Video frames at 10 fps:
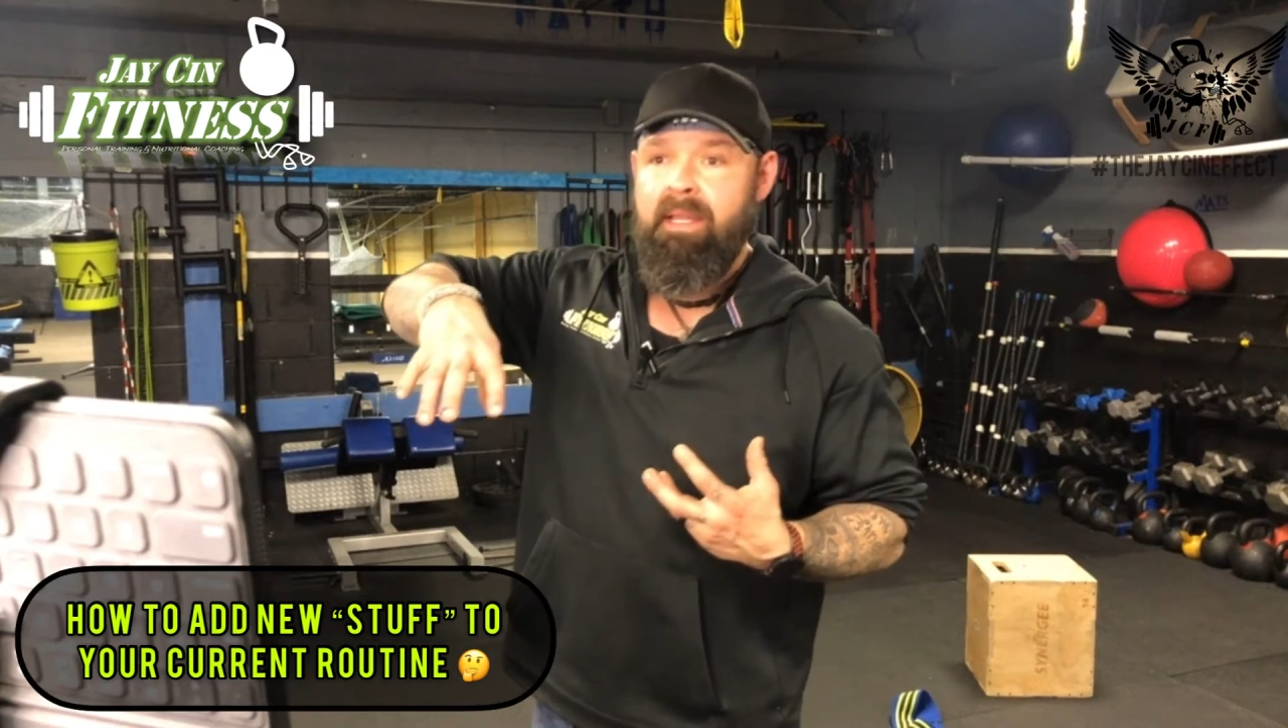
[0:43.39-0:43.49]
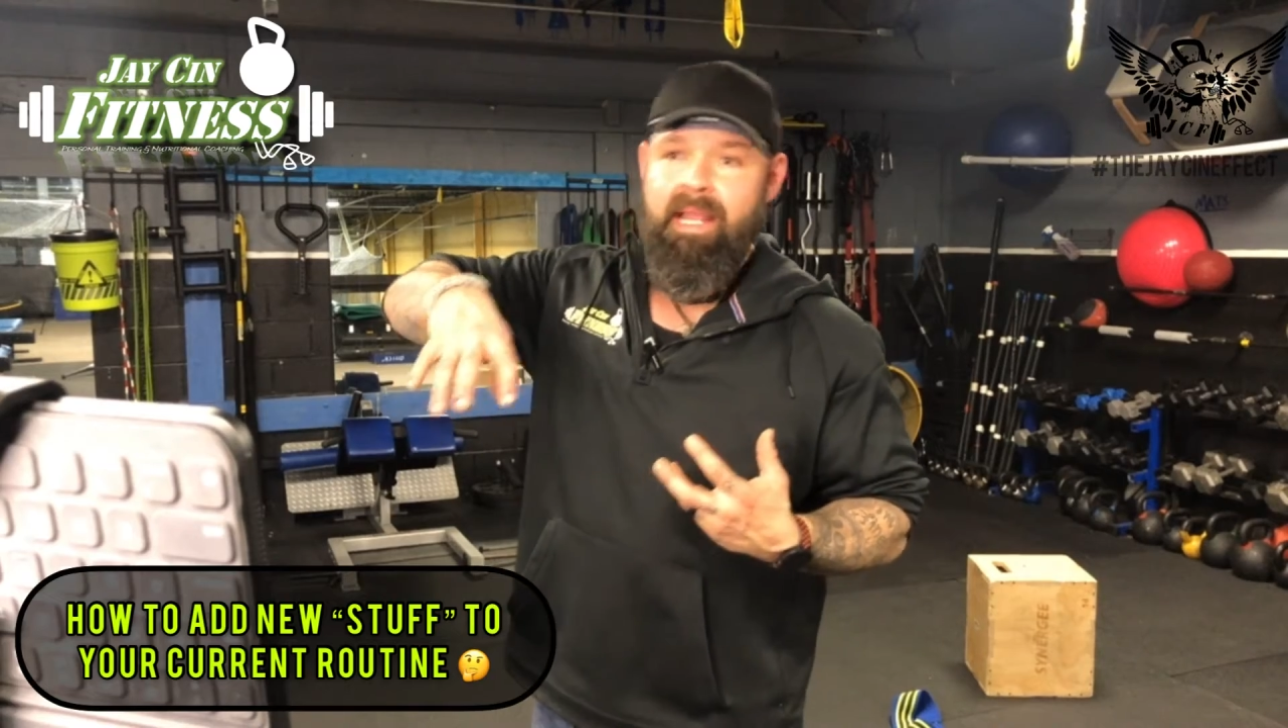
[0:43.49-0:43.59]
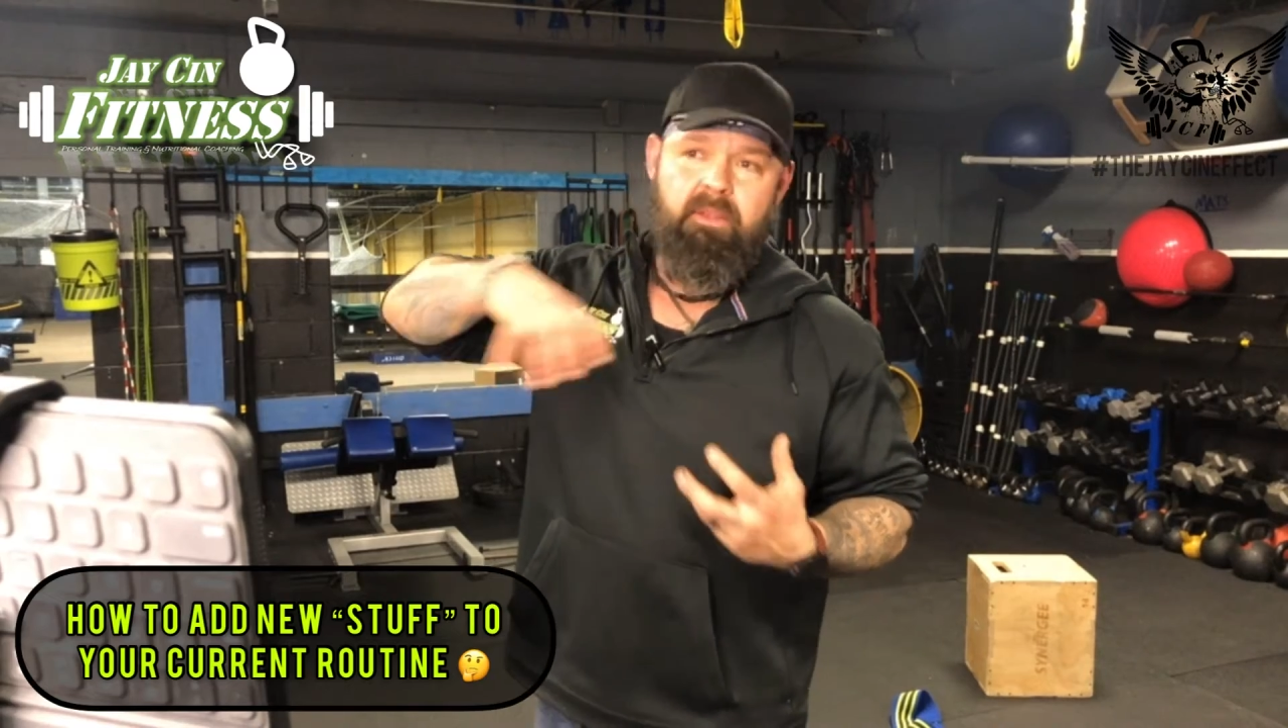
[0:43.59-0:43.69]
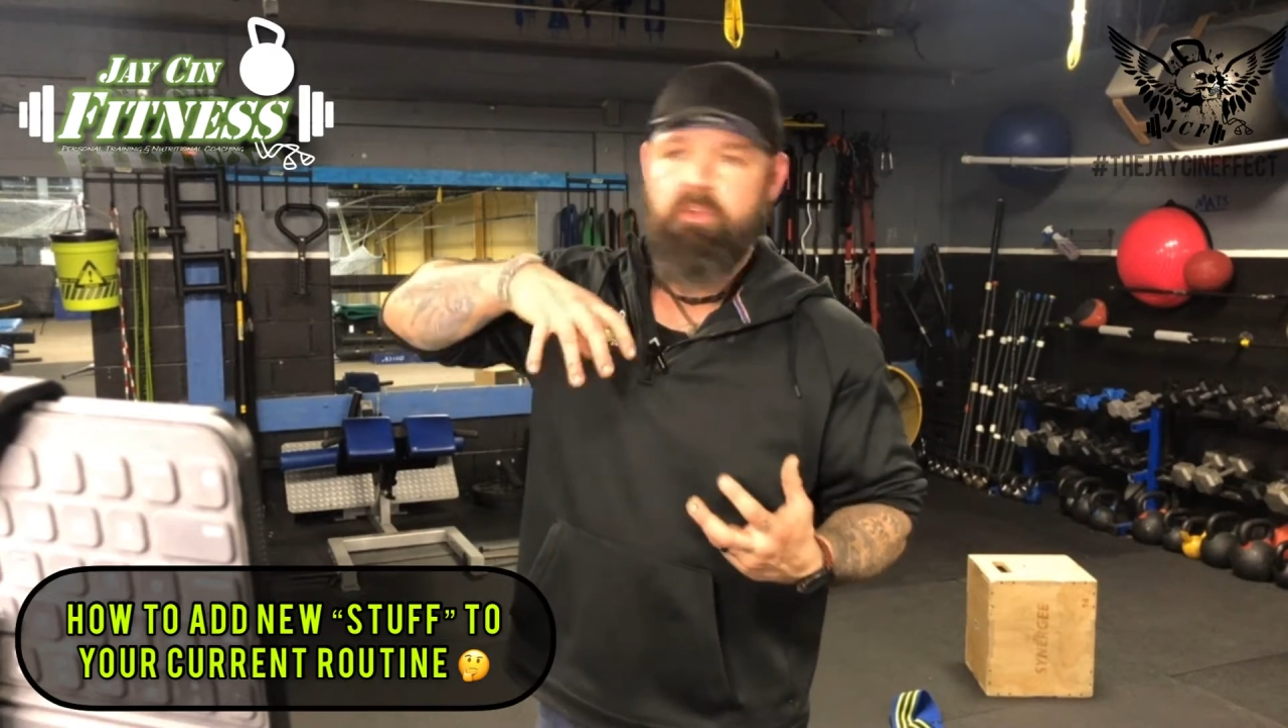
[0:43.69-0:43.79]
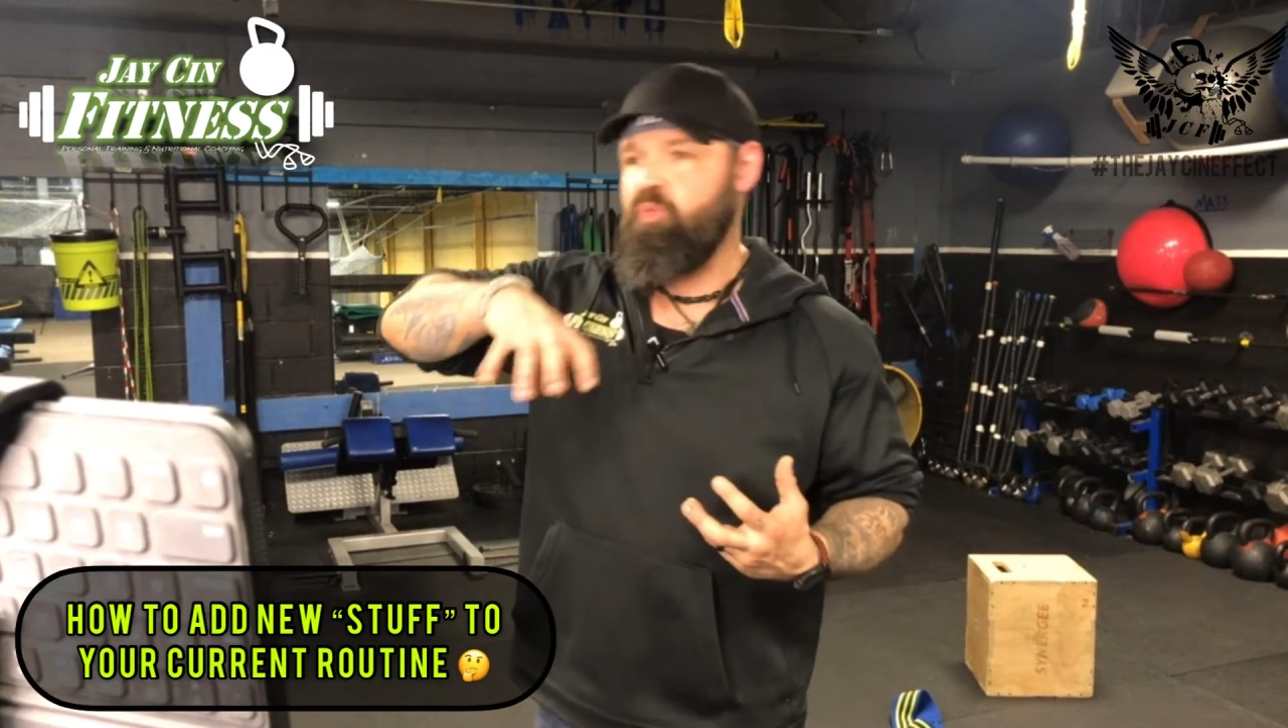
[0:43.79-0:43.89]

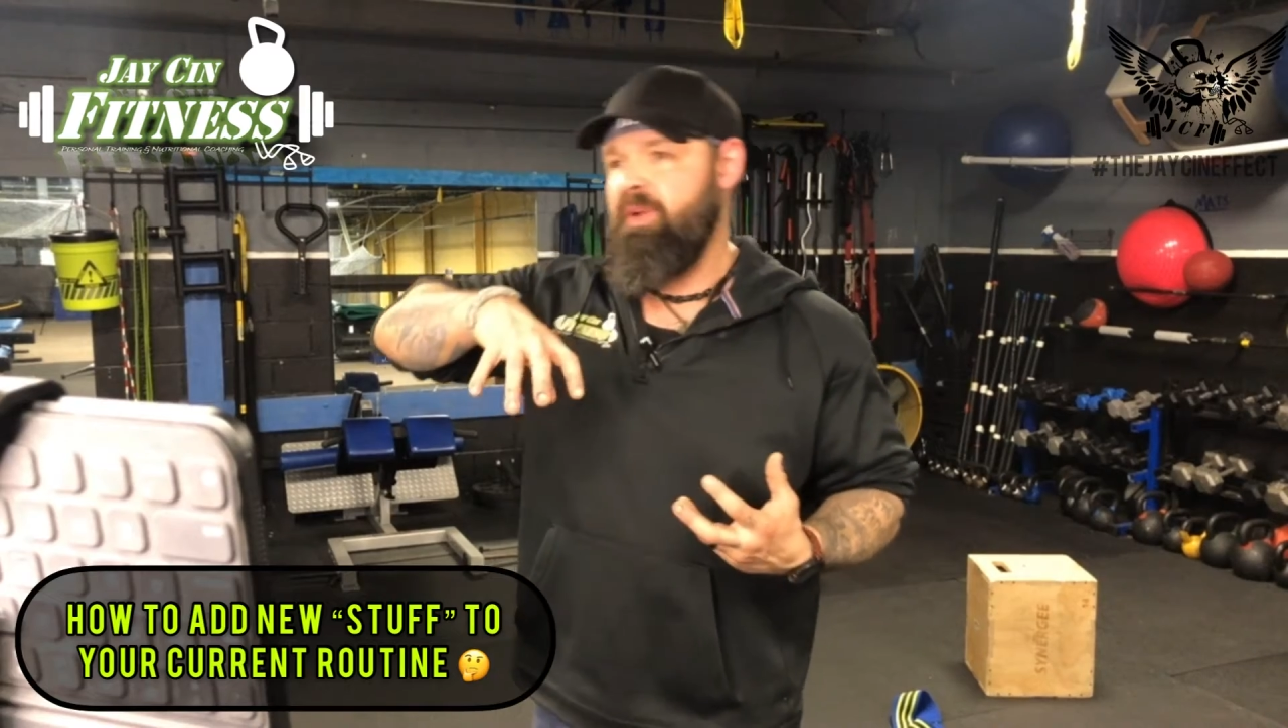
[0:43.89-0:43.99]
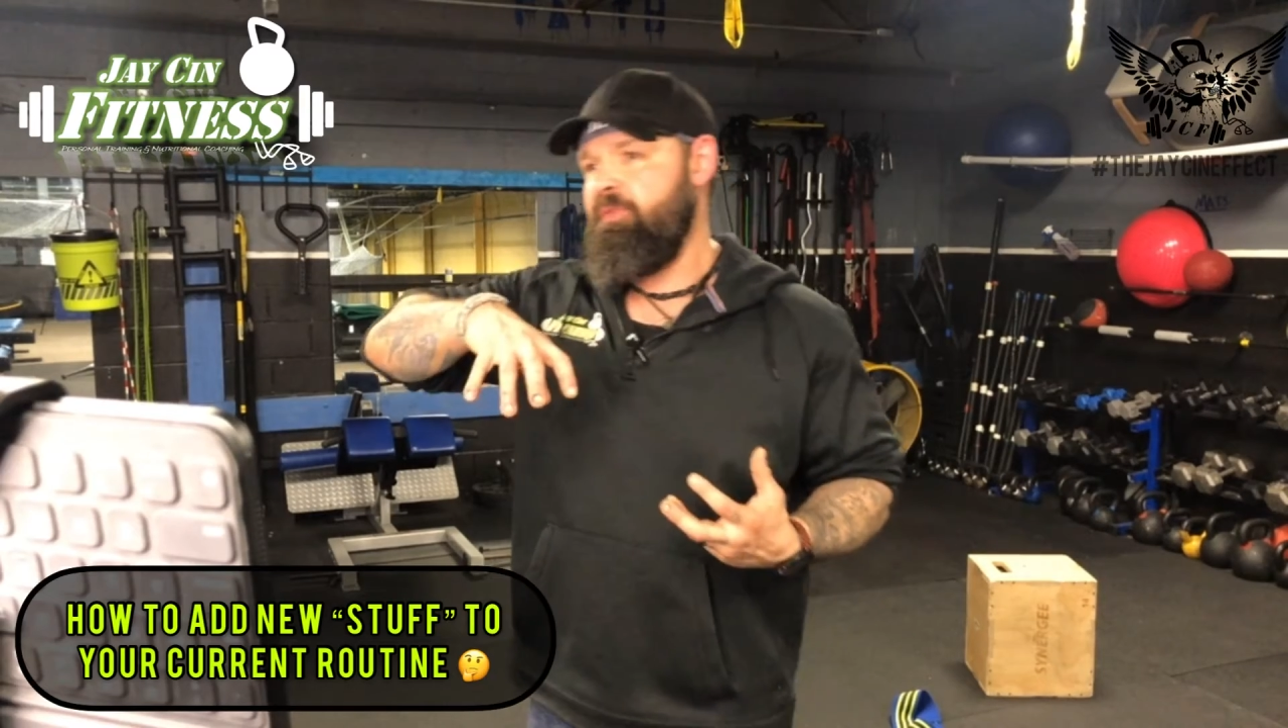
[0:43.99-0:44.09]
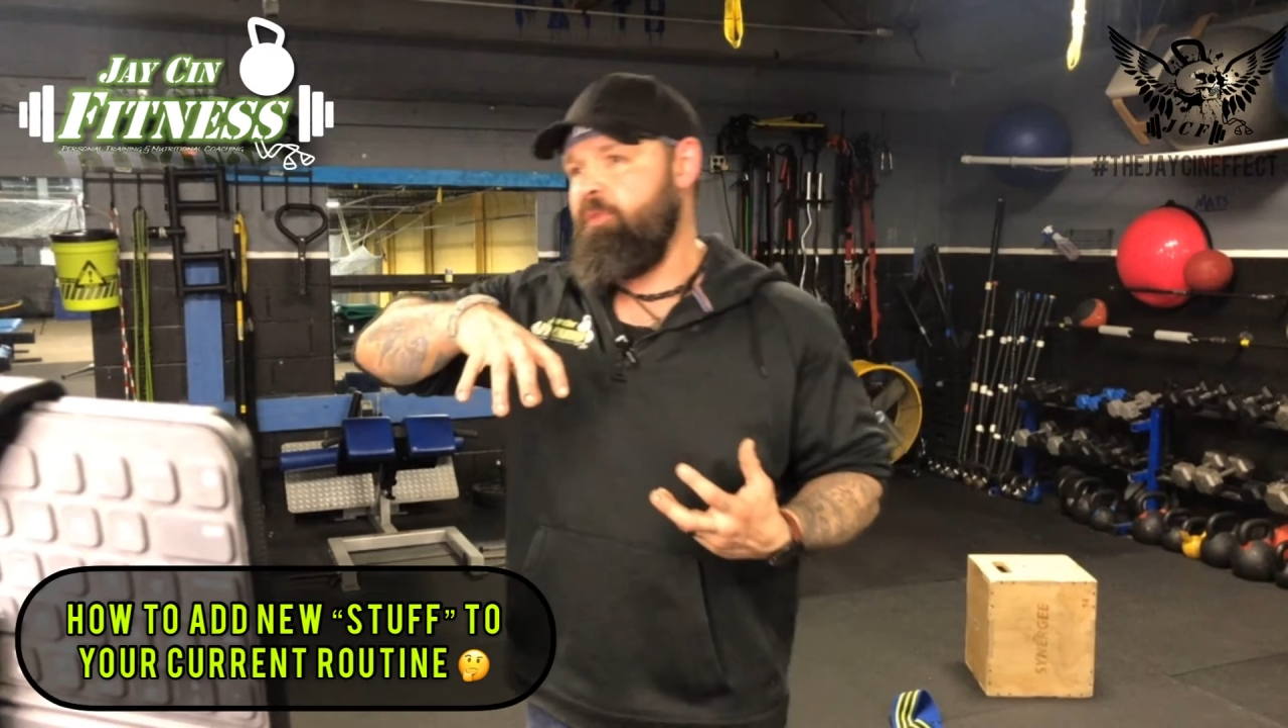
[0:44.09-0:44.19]
in those three to